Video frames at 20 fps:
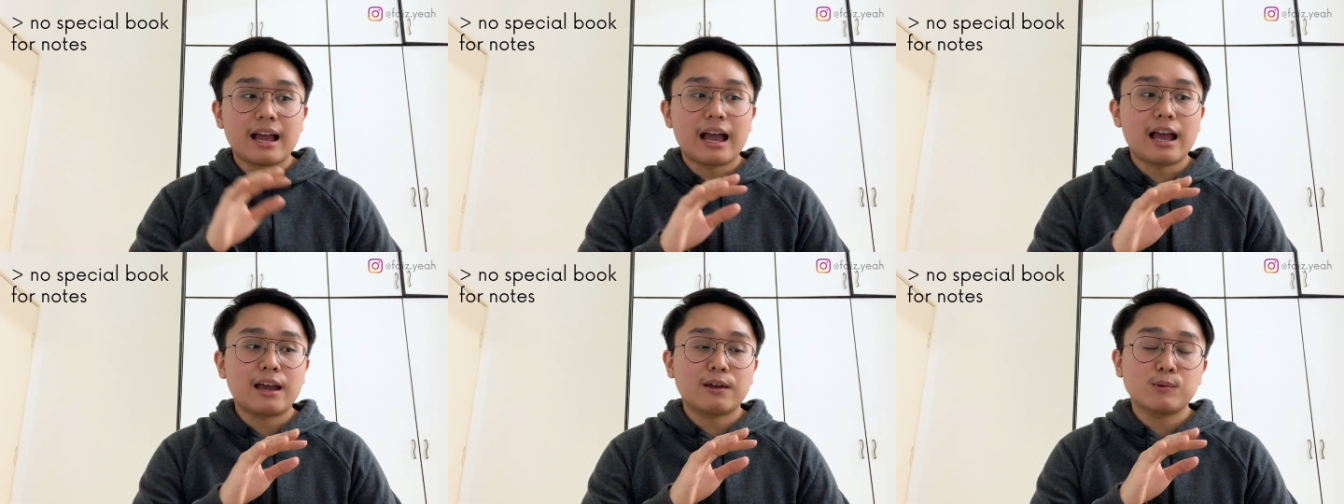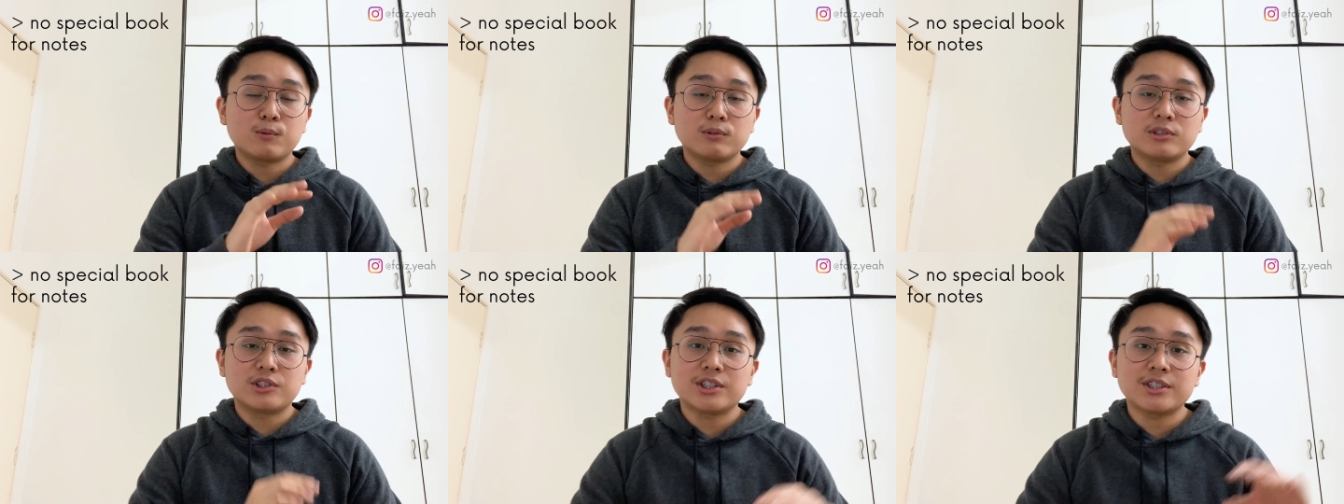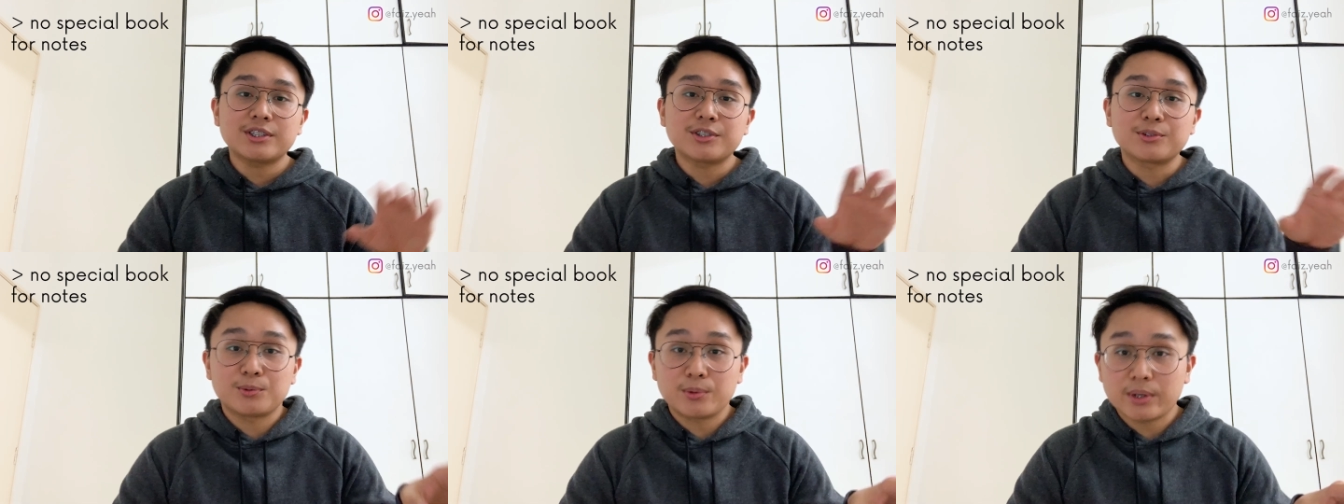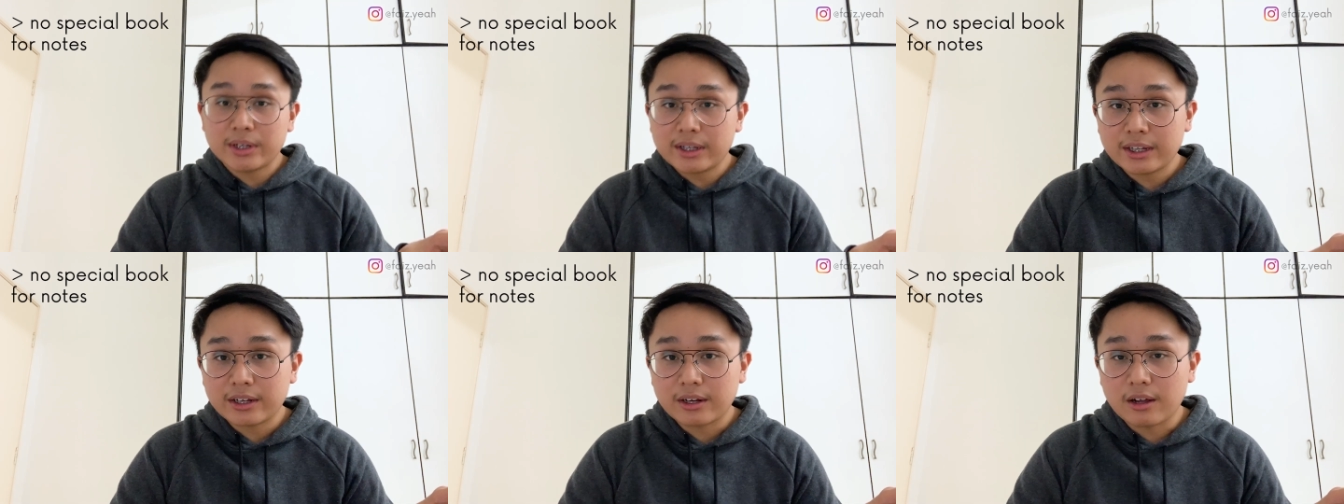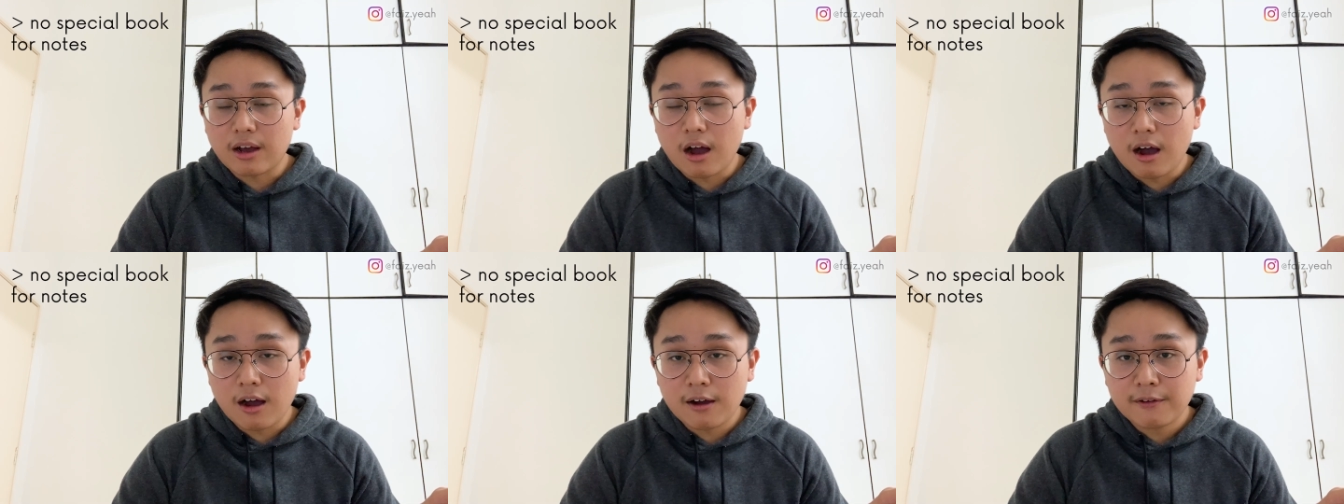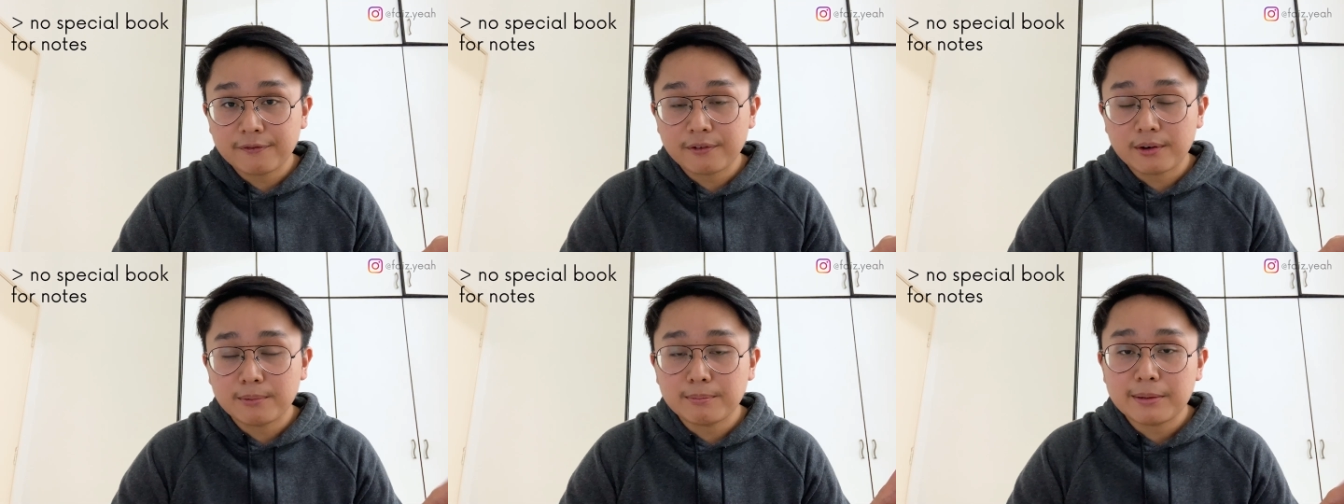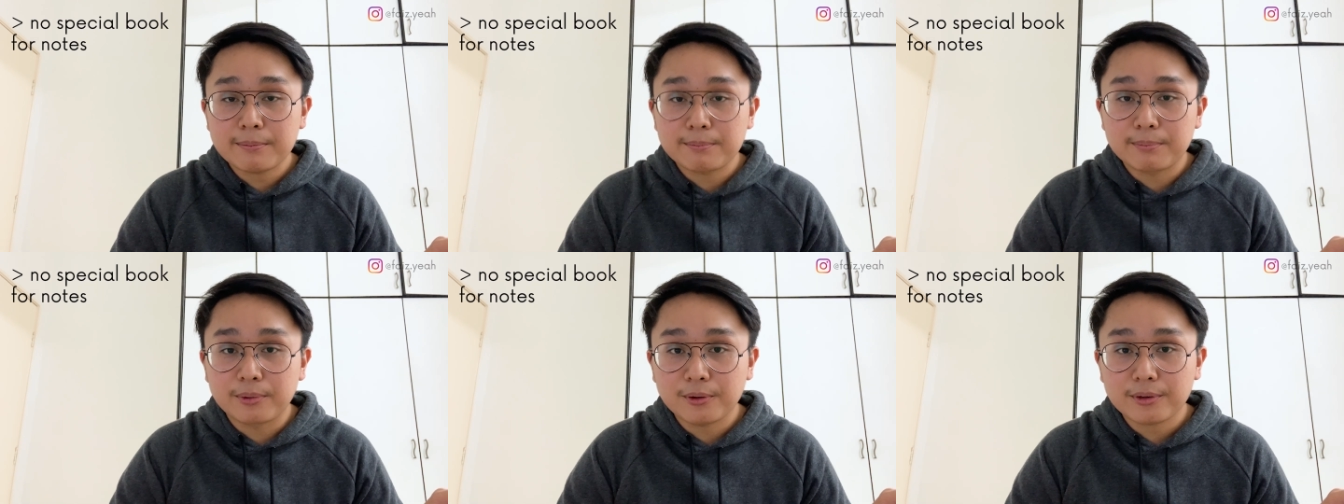i will just read it off from
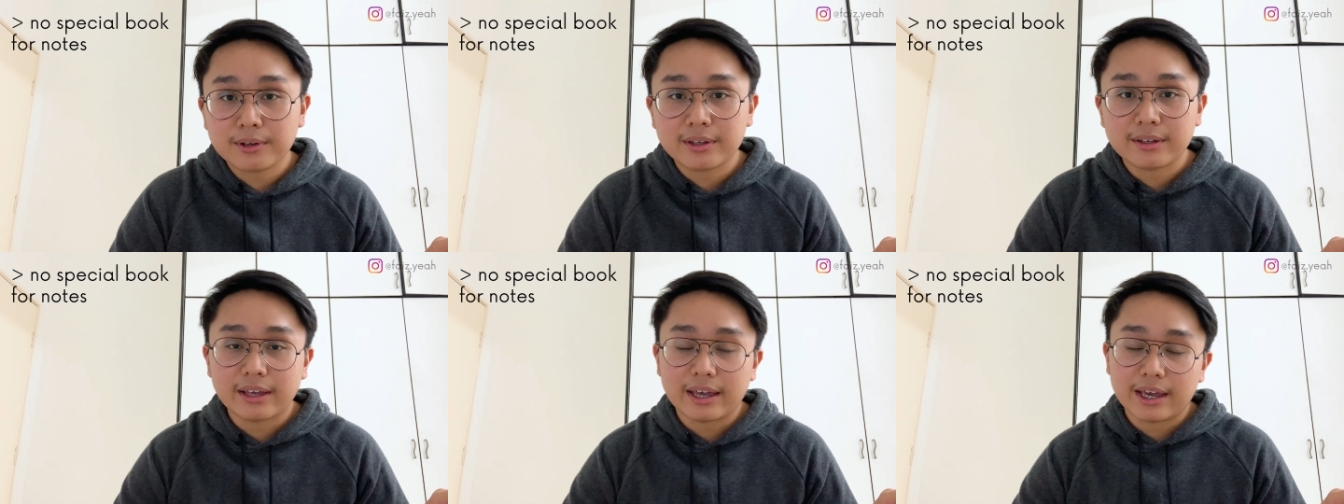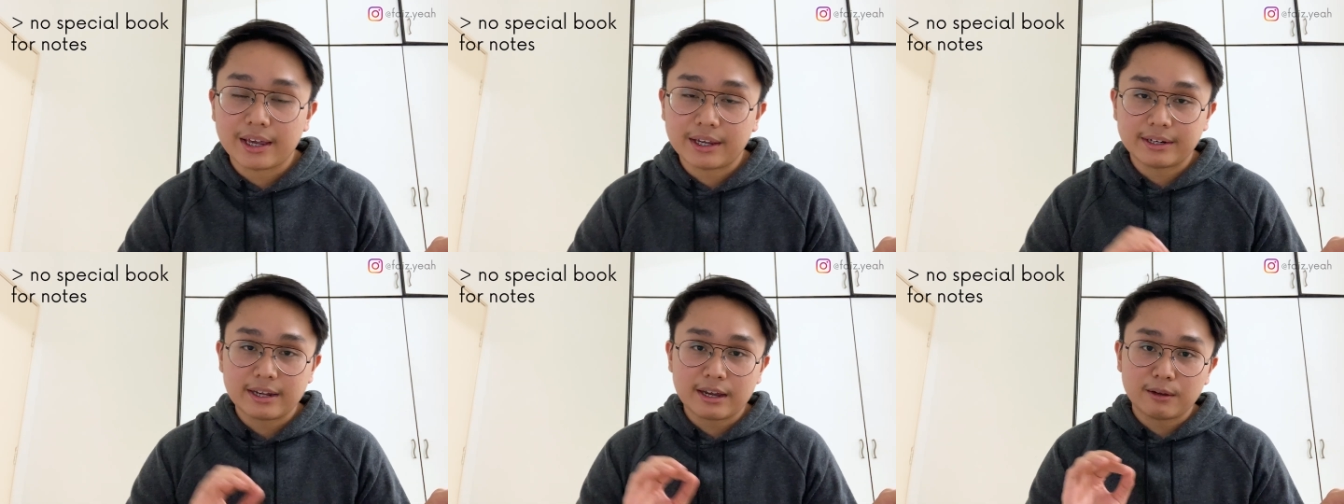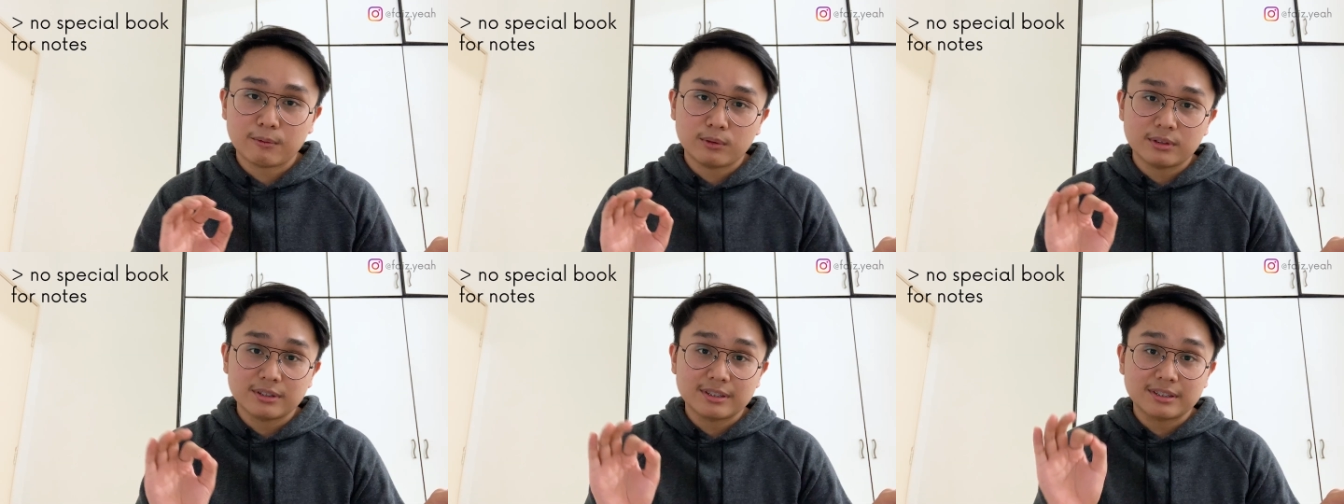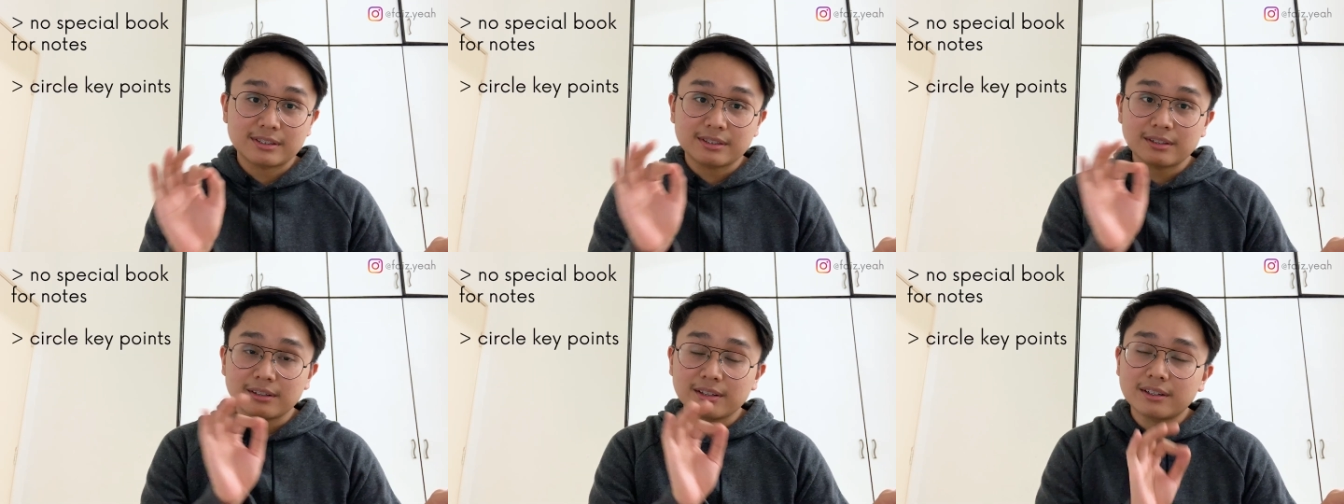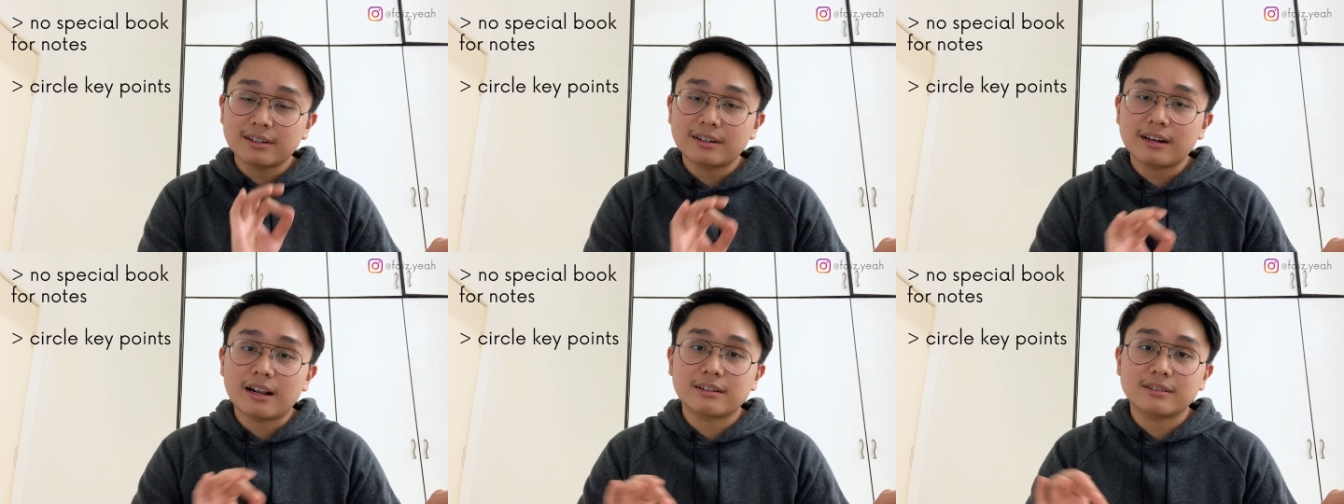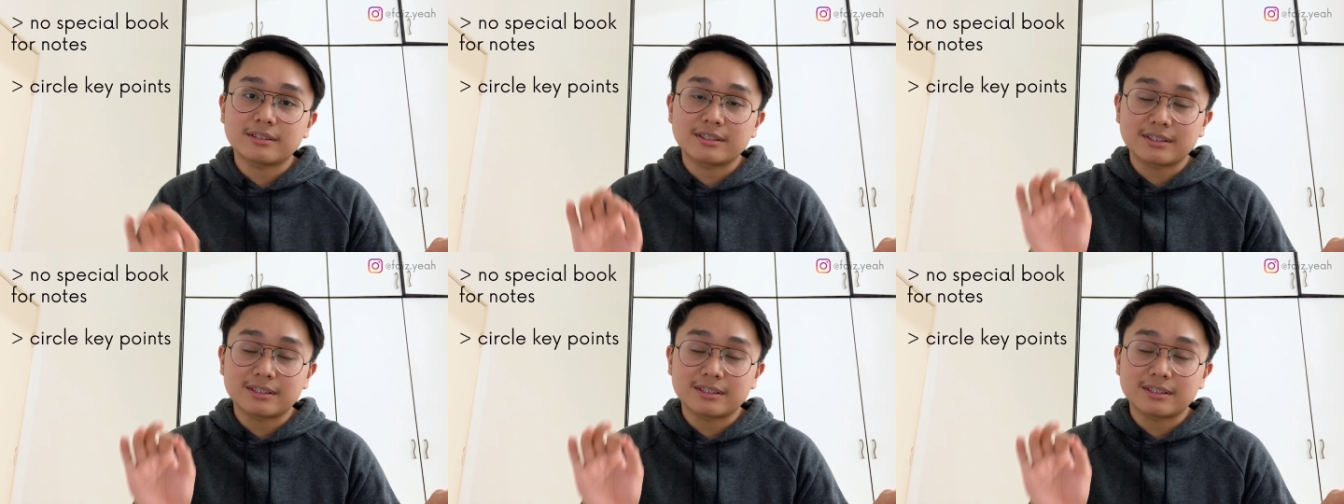my book and i will circle up,